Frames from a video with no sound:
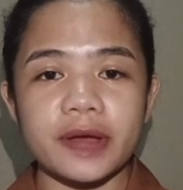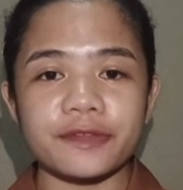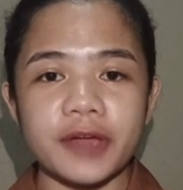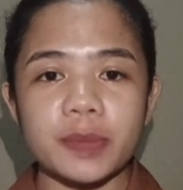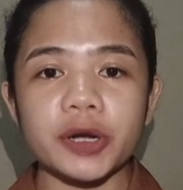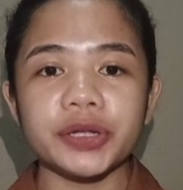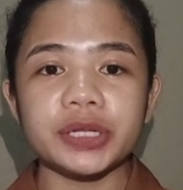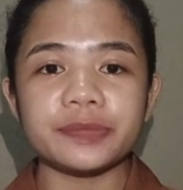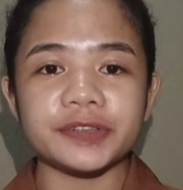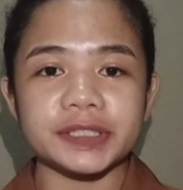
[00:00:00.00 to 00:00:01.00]
favor
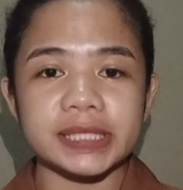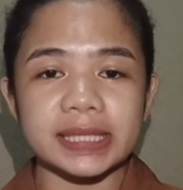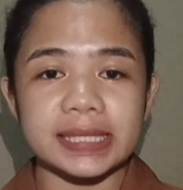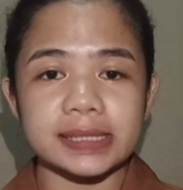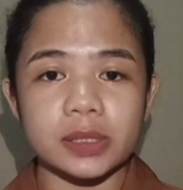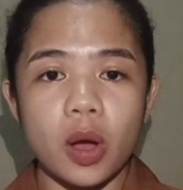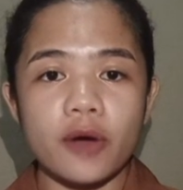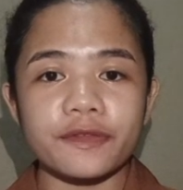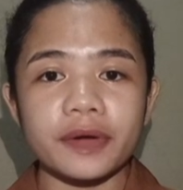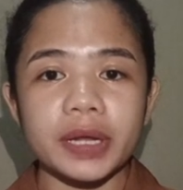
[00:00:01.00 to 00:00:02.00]
universities
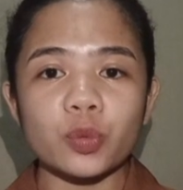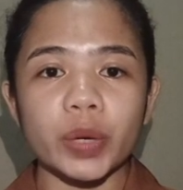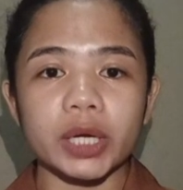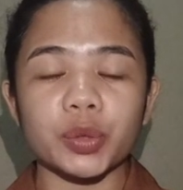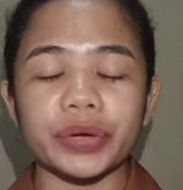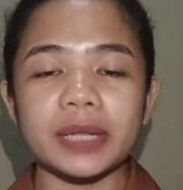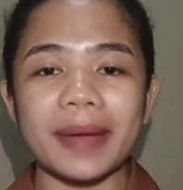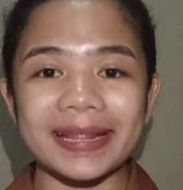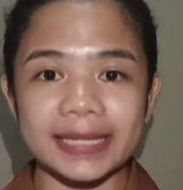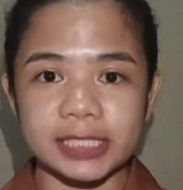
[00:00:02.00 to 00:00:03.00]
offering
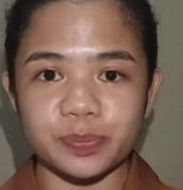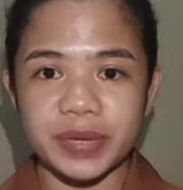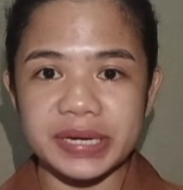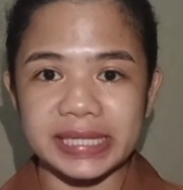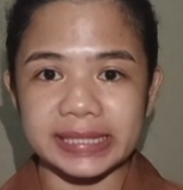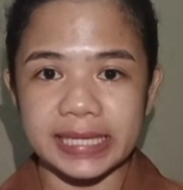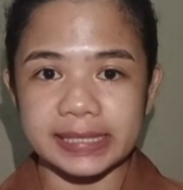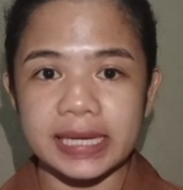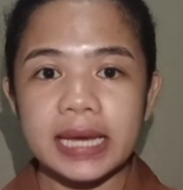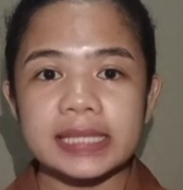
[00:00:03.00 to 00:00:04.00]
work-relevant experiences.